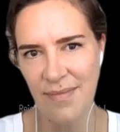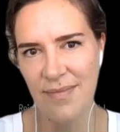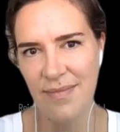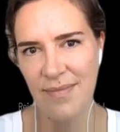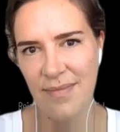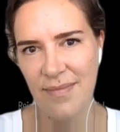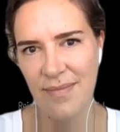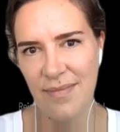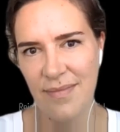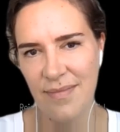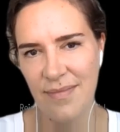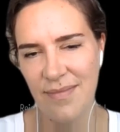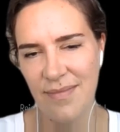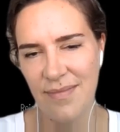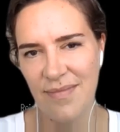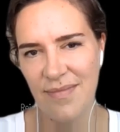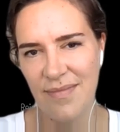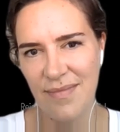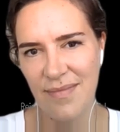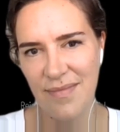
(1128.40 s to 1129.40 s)

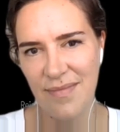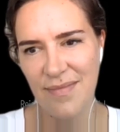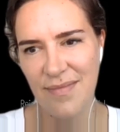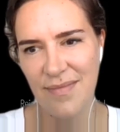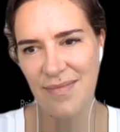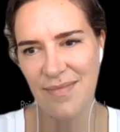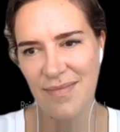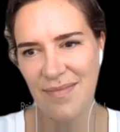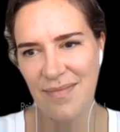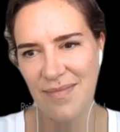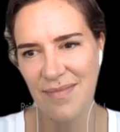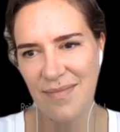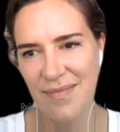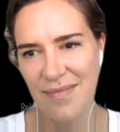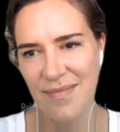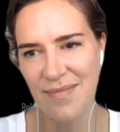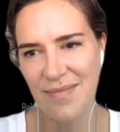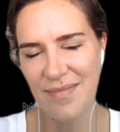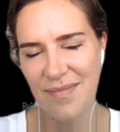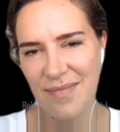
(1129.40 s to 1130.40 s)

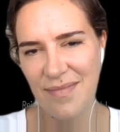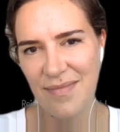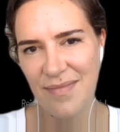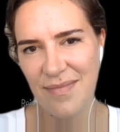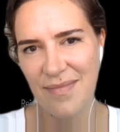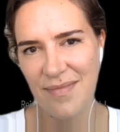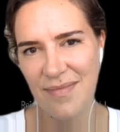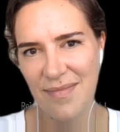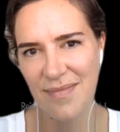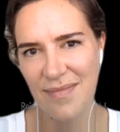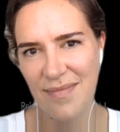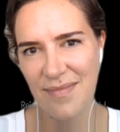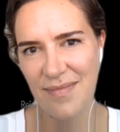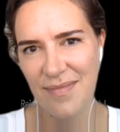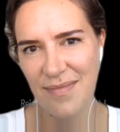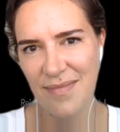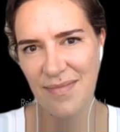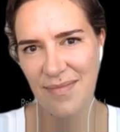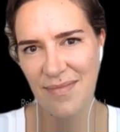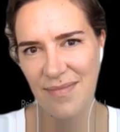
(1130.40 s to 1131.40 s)

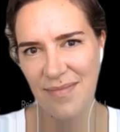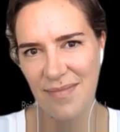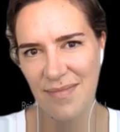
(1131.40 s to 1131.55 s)
The person shown says nothing.